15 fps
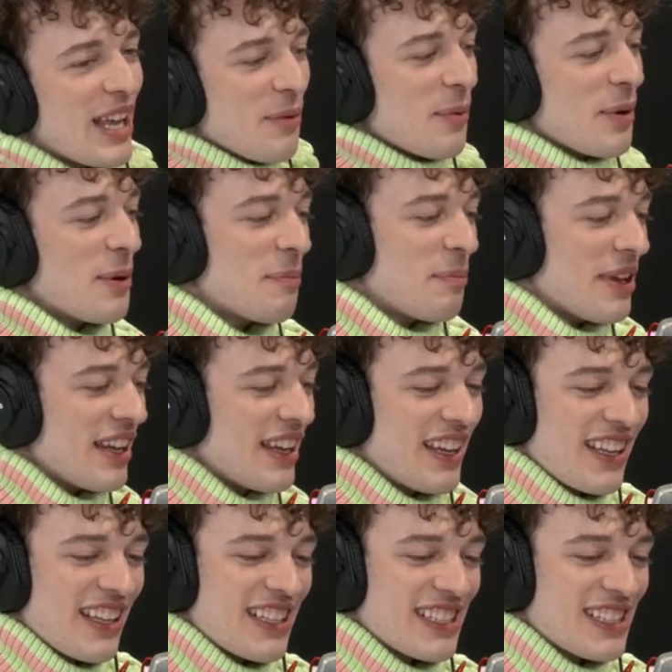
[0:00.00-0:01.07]
it wouldn't
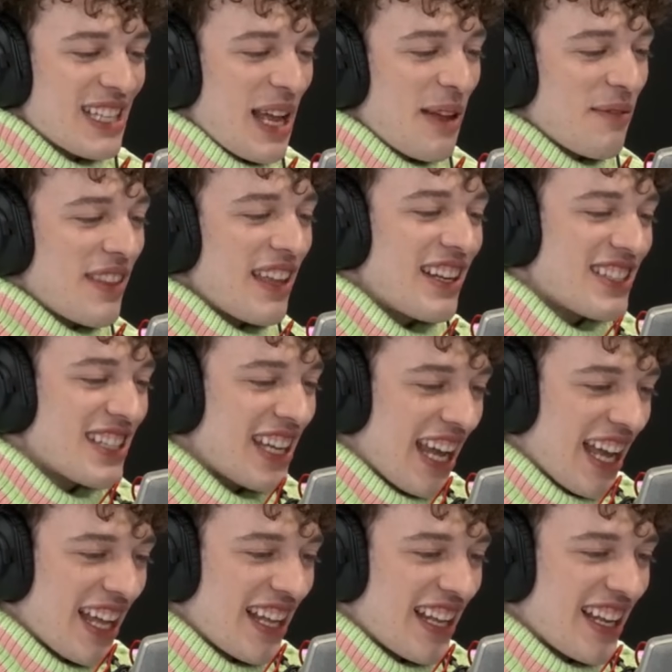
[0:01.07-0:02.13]
be the same thing to
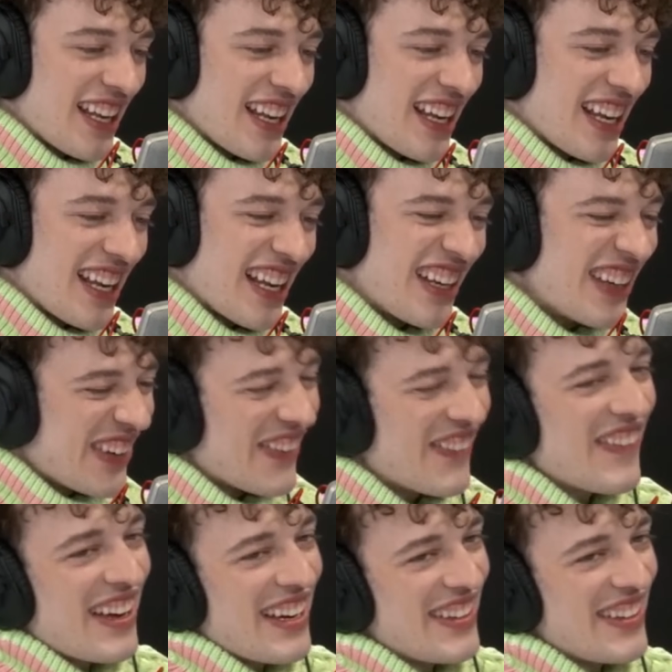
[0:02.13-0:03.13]
get a new one.